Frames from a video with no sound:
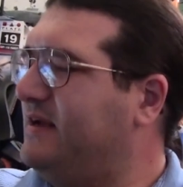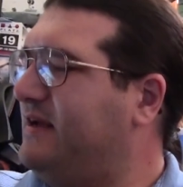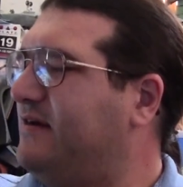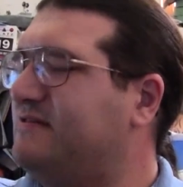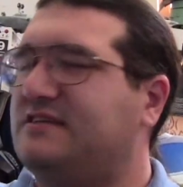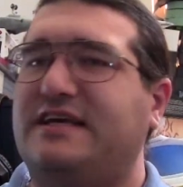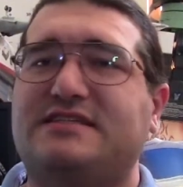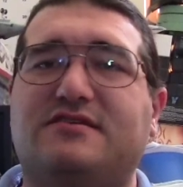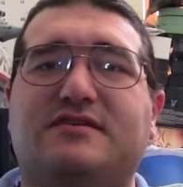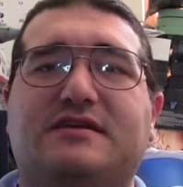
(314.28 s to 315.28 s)
and obviously
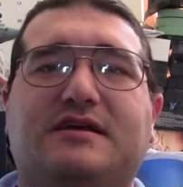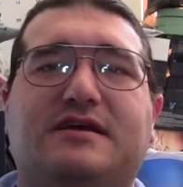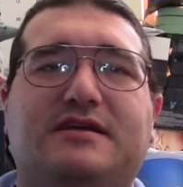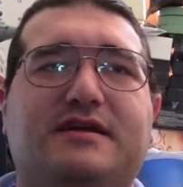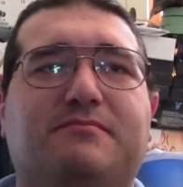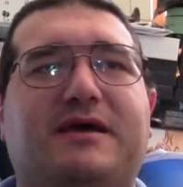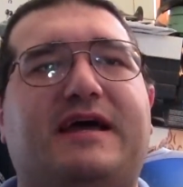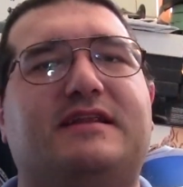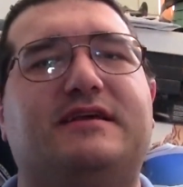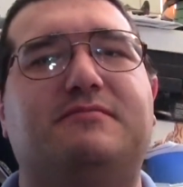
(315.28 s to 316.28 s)
that's going to
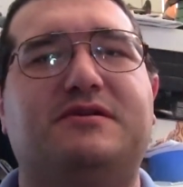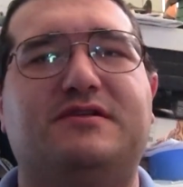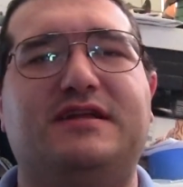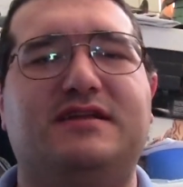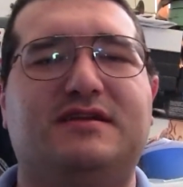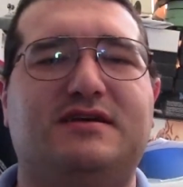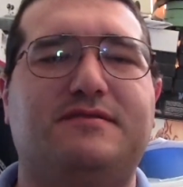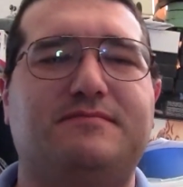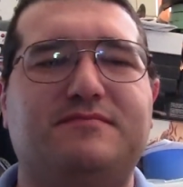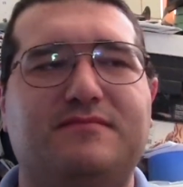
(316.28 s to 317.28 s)
impact the ability to
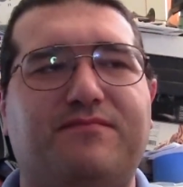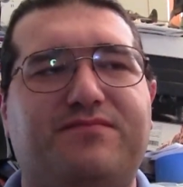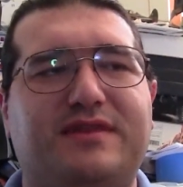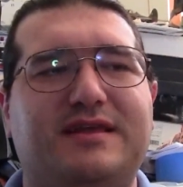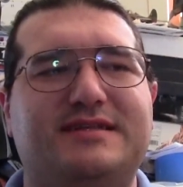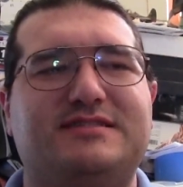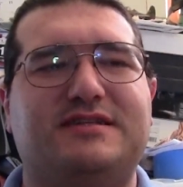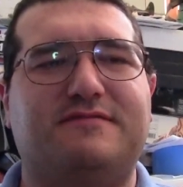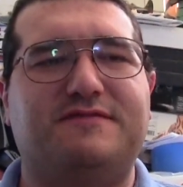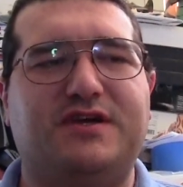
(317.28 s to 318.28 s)
get
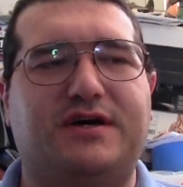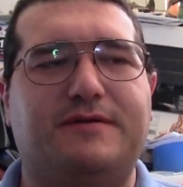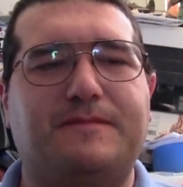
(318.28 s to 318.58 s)
stuff done.